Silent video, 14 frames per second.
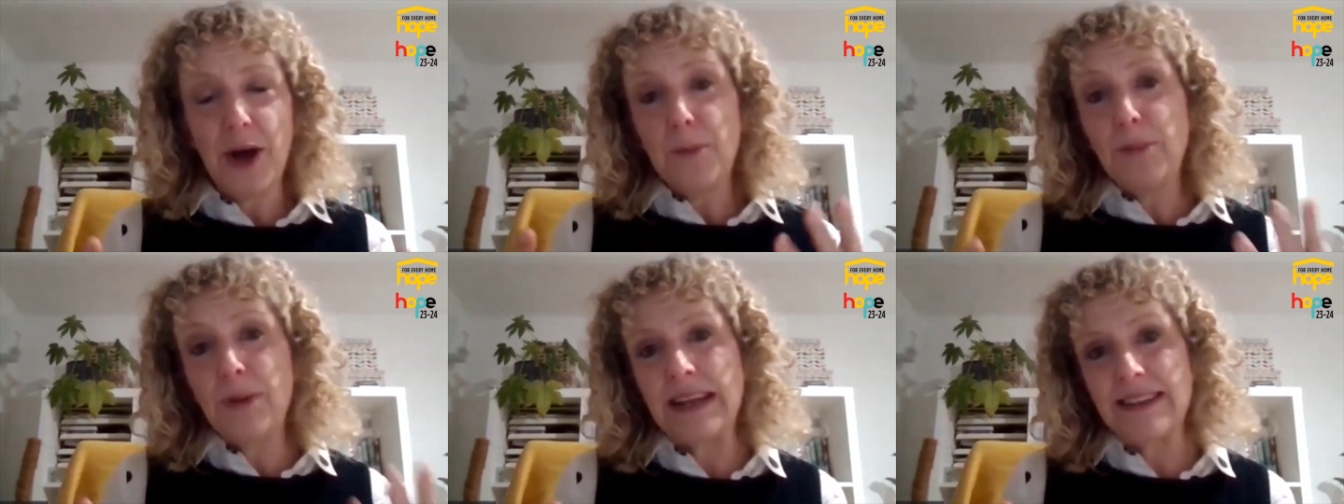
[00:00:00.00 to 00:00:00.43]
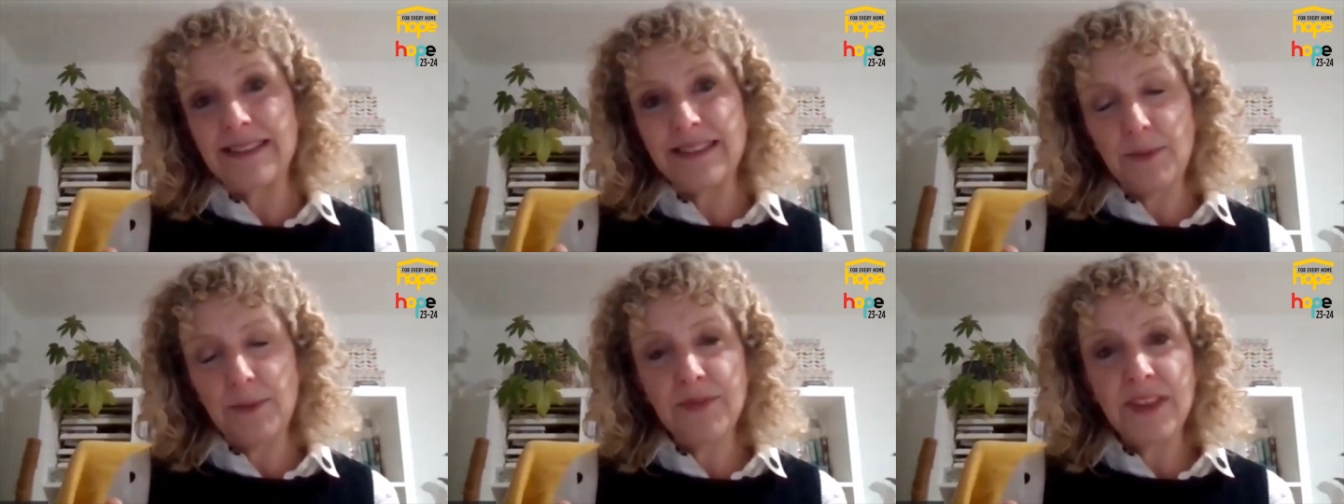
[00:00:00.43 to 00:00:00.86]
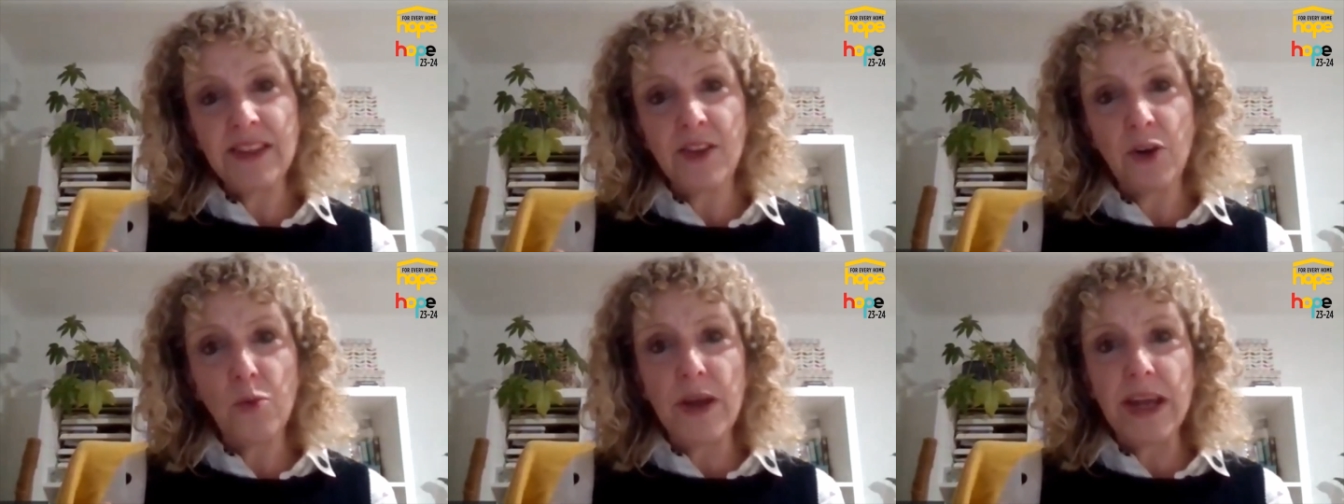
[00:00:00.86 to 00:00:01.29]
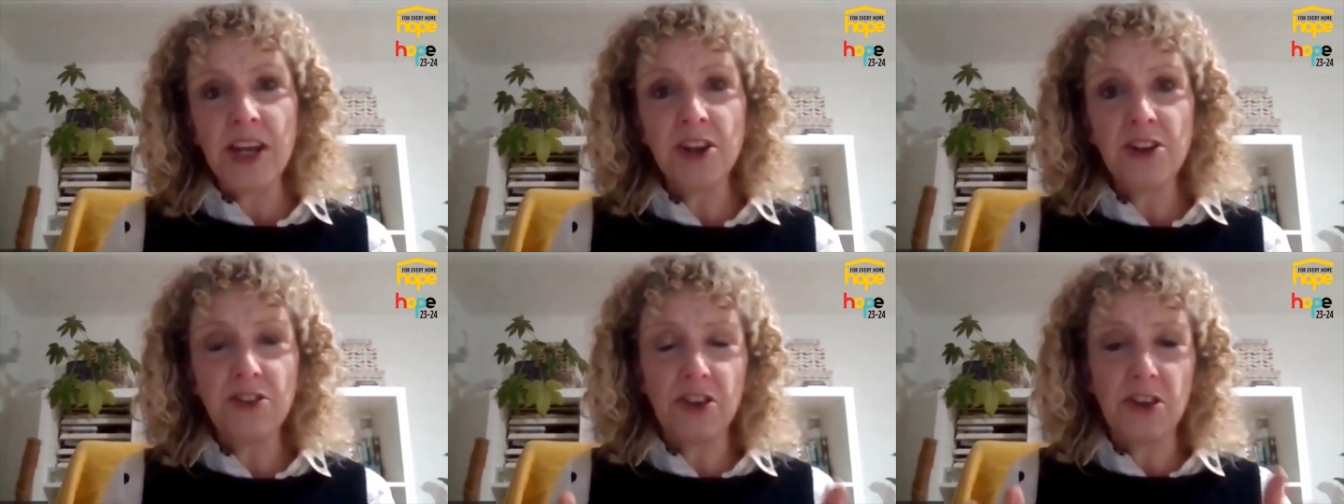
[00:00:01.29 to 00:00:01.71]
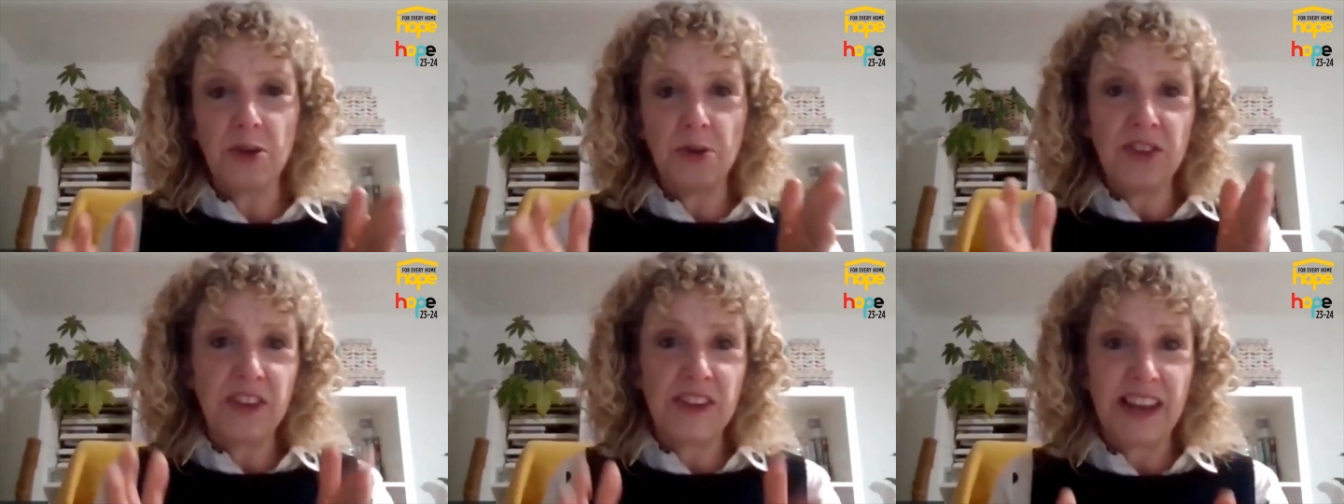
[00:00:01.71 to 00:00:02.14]
but it's something that we can do
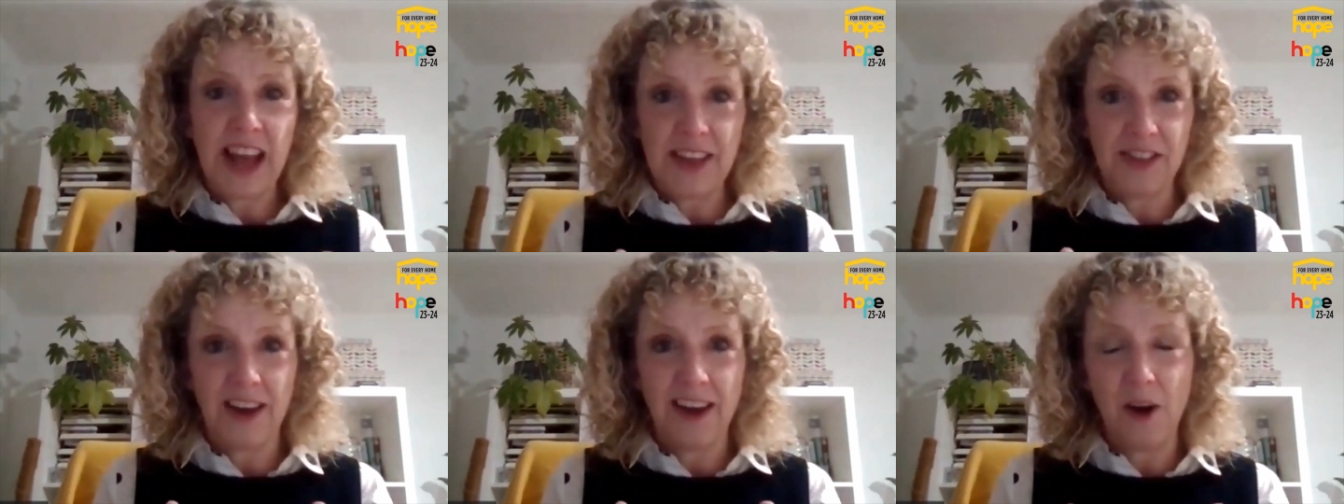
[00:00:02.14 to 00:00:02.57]
together.